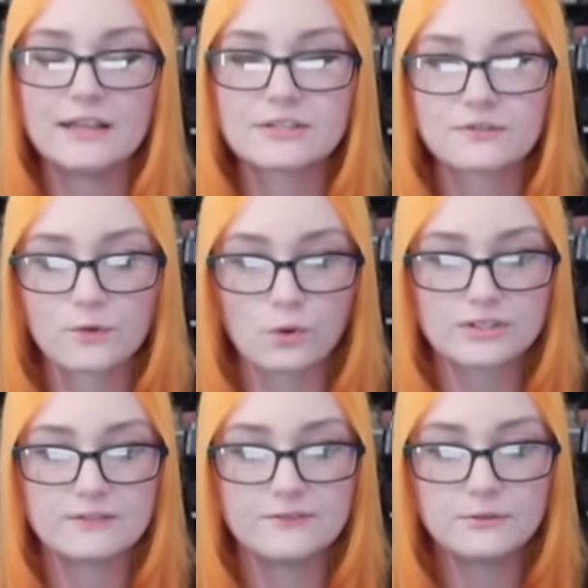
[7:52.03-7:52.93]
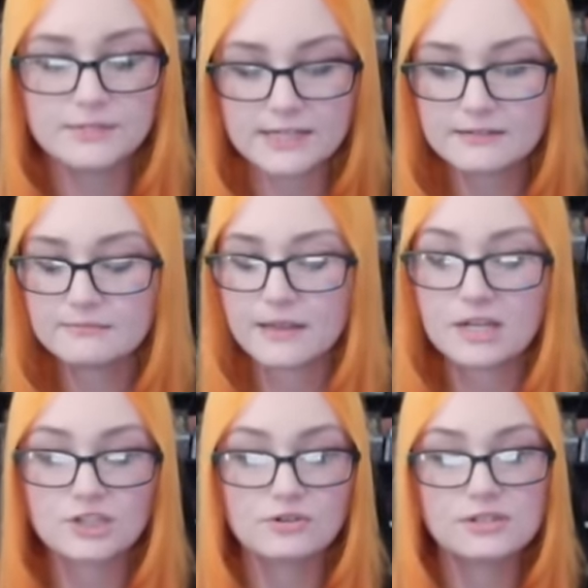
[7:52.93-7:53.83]
And of course, if you didn't, make
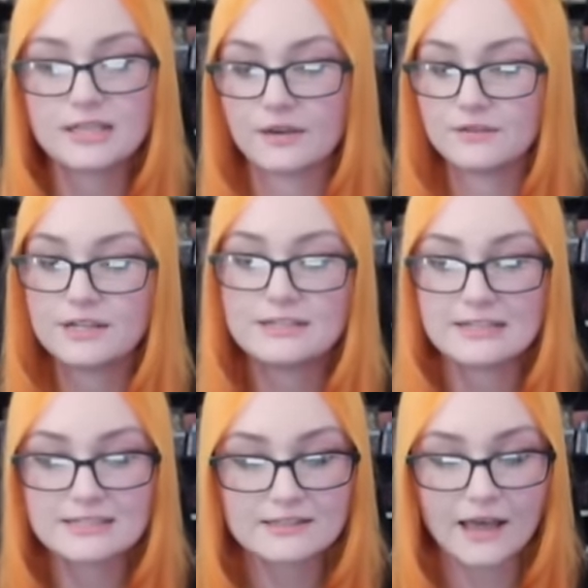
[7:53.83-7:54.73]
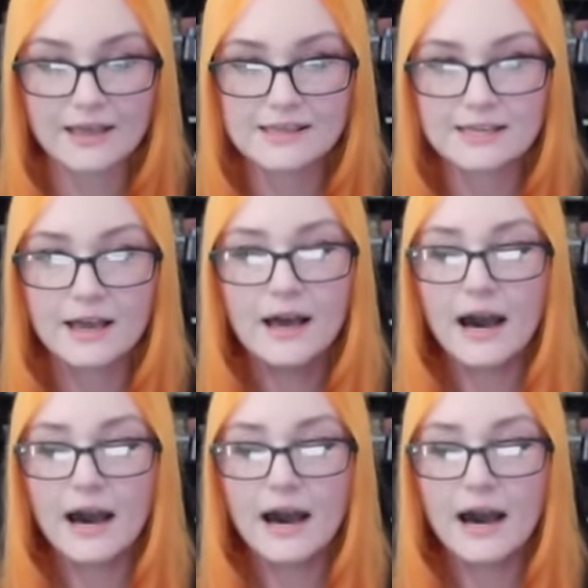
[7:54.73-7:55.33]
sure to give it a dislike.